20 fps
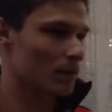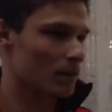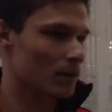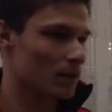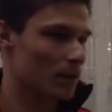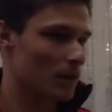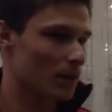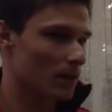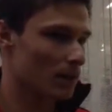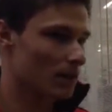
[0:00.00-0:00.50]

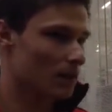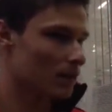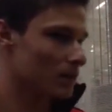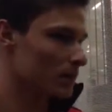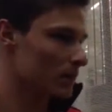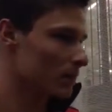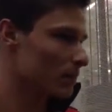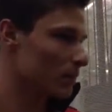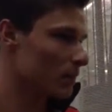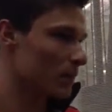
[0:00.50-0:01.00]
then
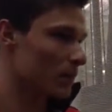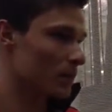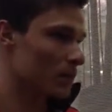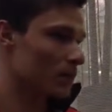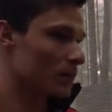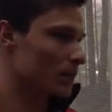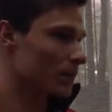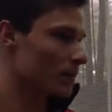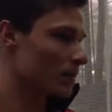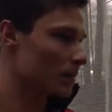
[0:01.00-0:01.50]
we have to
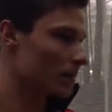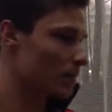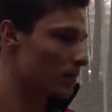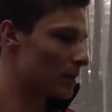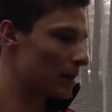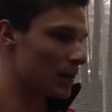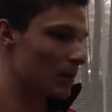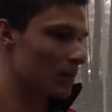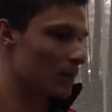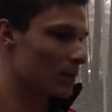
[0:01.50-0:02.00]
see
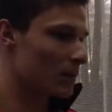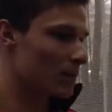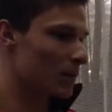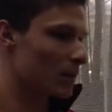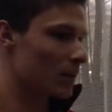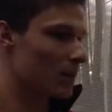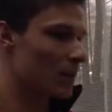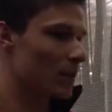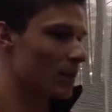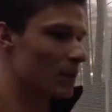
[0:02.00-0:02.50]
play match by
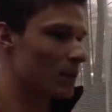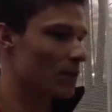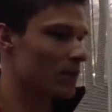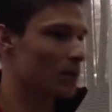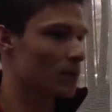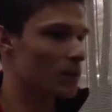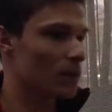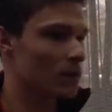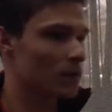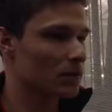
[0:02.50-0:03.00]
match
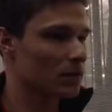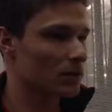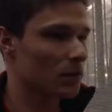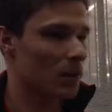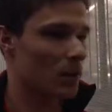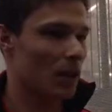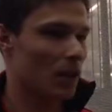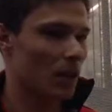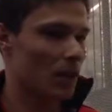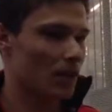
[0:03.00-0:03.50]
because
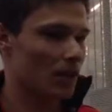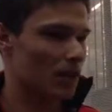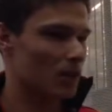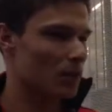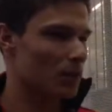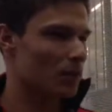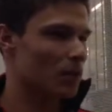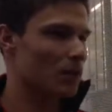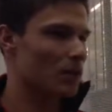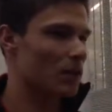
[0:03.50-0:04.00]
a
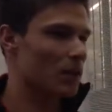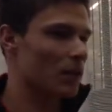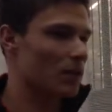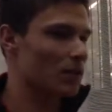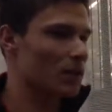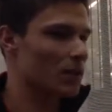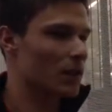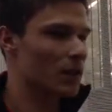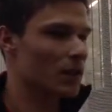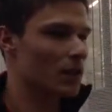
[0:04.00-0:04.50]
pretty tough
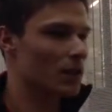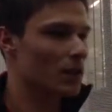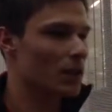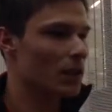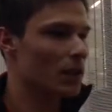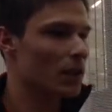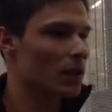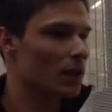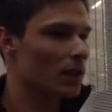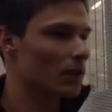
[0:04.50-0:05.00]
schedule we
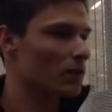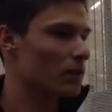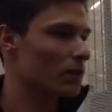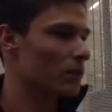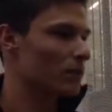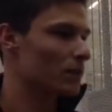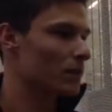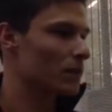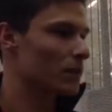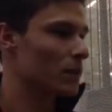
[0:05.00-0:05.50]
have,
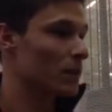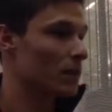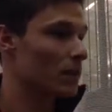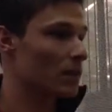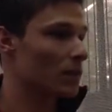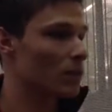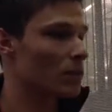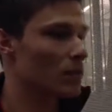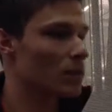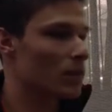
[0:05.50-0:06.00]
mm-hmm. and
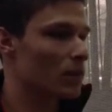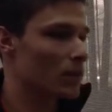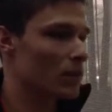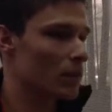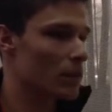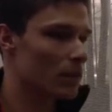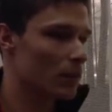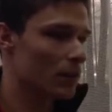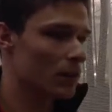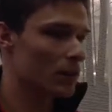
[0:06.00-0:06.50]
if we're
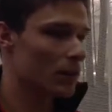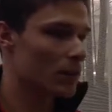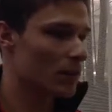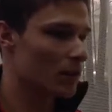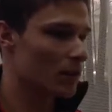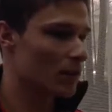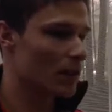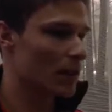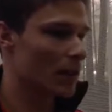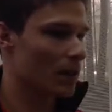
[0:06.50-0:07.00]
not on top of
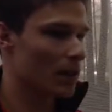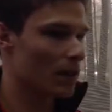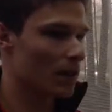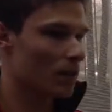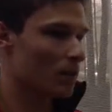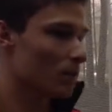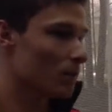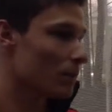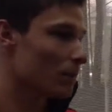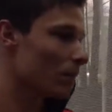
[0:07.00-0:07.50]
the game, we
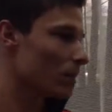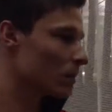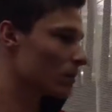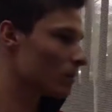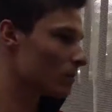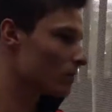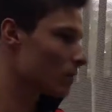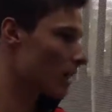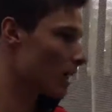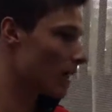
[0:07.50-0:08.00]

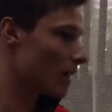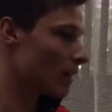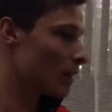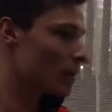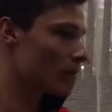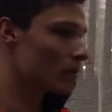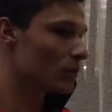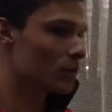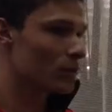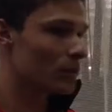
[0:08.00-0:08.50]
can
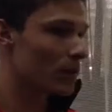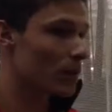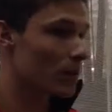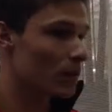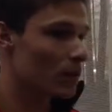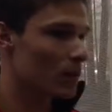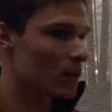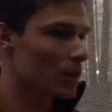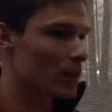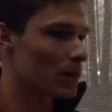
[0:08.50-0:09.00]
lose to
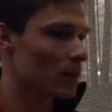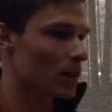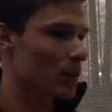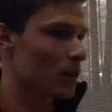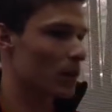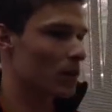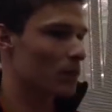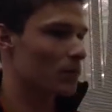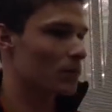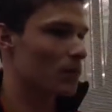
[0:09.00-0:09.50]
anyone.
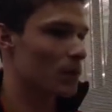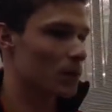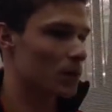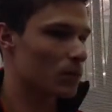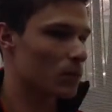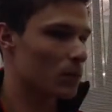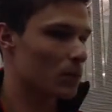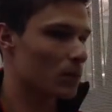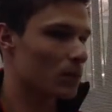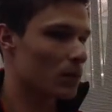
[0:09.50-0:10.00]
But
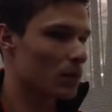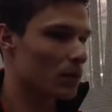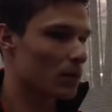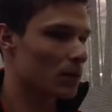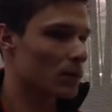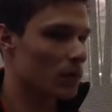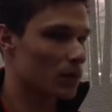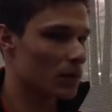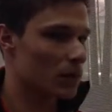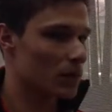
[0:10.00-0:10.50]
we,
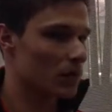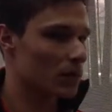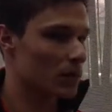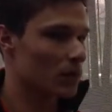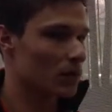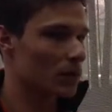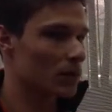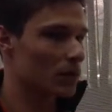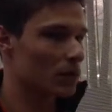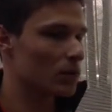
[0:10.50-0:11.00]
if we
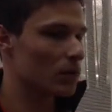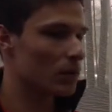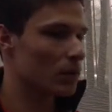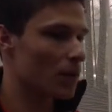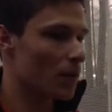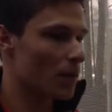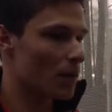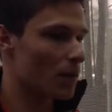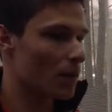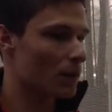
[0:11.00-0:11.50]
do our
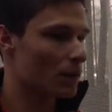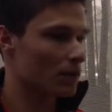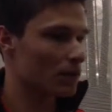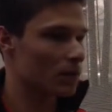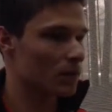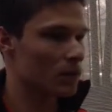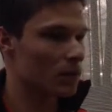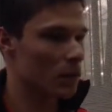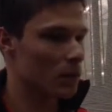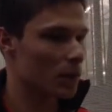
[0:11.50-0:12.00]
things and
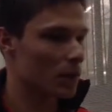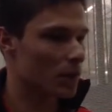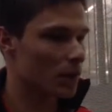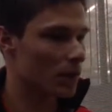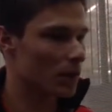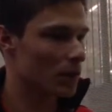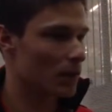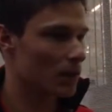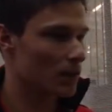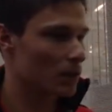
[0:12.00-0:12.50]
if we work
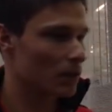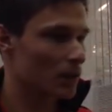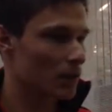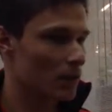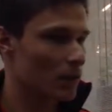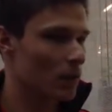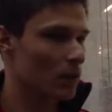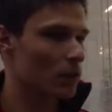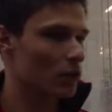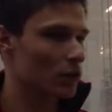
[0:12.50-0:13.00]
hard, we
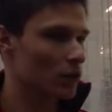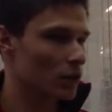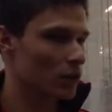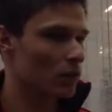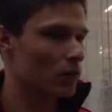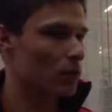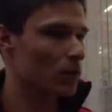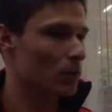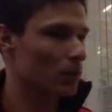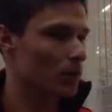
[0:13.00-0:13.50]
should
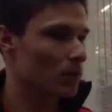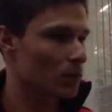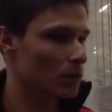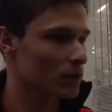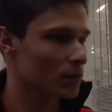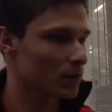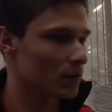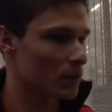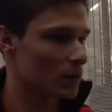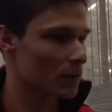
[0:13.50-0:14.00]
win most
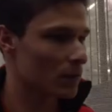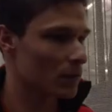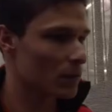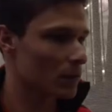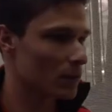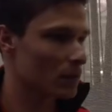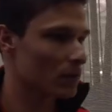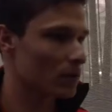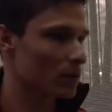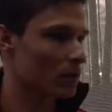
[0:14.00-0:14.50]
of our
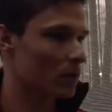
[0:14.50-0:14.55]
matches.